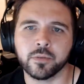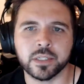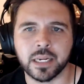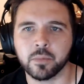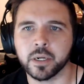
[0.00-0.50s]

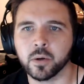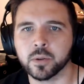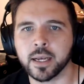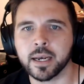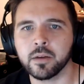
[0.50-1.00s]
time we go
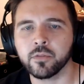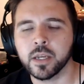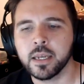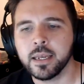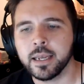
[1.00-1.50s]
live.
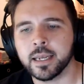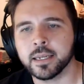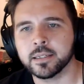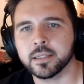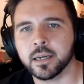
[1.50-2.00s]

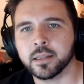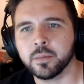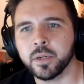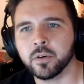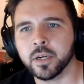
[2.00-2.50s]
And that'd be
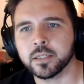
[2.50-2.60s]
great.